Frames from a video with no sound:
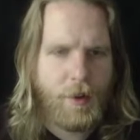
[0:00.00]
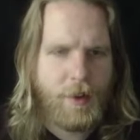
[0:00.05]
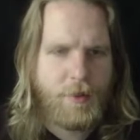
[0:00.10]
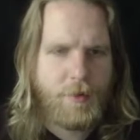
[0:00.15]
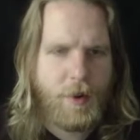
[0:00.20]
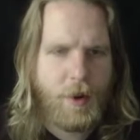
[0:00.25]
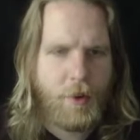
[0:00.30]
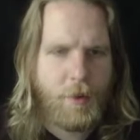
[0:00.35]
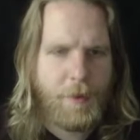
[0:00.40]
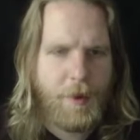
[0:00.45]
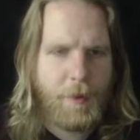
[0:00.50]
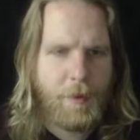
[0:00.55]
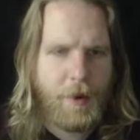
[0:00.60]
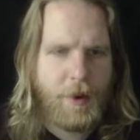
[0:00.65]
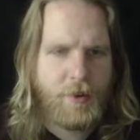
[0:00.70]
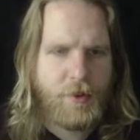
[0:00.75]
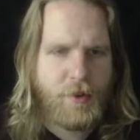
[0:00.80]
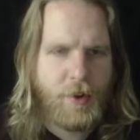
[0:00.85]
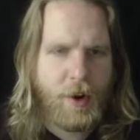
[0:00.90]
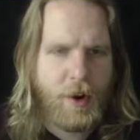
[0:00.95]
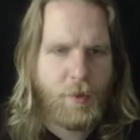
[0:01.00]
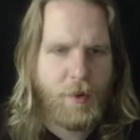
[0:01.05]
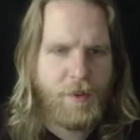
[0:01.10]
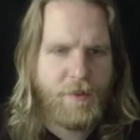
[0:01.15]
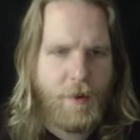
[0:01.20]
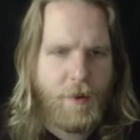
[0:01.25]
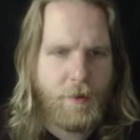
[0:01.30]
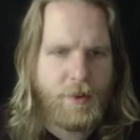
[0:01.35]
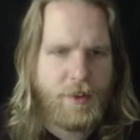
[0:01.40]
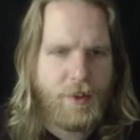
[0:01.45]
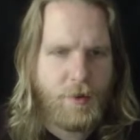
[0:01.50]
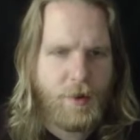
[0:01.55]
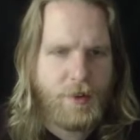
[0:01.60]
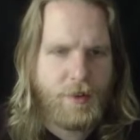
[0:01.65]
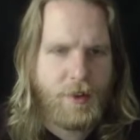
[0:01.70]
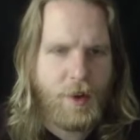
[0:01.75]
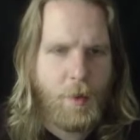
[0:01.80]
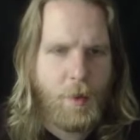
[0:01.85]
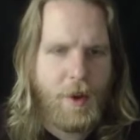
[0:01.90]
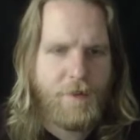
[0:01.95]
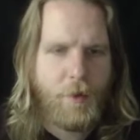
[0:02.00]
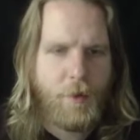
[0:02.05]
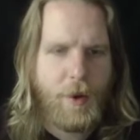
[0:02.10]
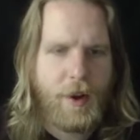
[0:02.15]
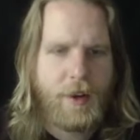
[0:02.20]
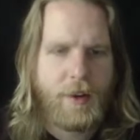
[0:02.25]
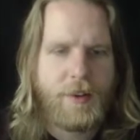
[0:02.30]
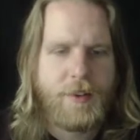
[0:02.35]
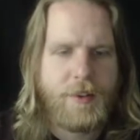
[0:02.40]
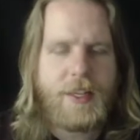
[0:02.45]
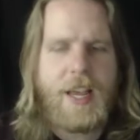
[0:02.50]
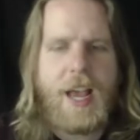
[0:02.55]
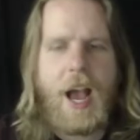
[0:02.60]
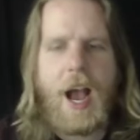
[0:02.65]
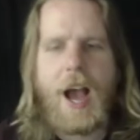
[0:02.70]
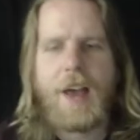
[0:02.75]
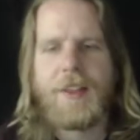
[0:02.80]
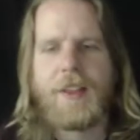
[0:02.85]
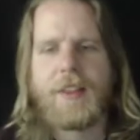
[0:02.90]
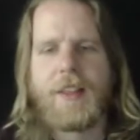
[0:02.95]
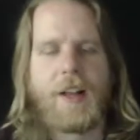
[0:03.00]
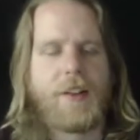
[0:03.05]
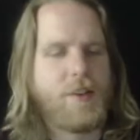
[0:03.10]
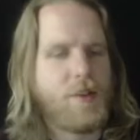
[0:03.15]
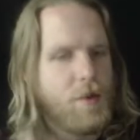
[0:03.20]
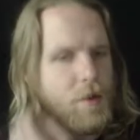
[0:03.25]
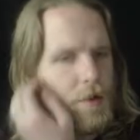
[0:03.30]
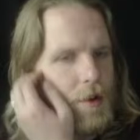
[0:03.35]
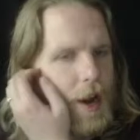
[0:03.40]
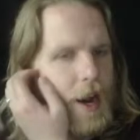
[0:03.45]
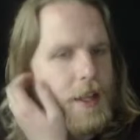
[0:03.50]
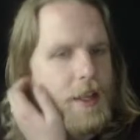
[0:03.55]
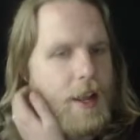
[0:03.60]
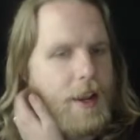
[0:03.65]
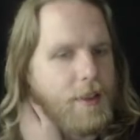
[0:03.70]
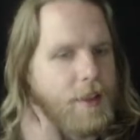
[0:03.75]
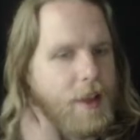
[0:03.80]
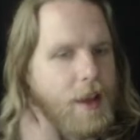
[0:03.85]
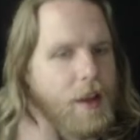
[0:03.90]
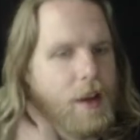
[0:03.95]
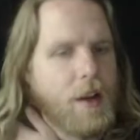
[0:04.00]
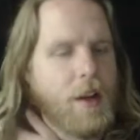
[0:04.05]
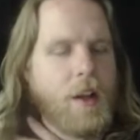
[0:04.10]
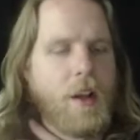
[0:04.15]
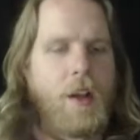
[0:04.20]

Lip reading: That's why all the big players are trying to win fair with Sarissa and wait for weakness. Yeah, I think that's cool. I like that.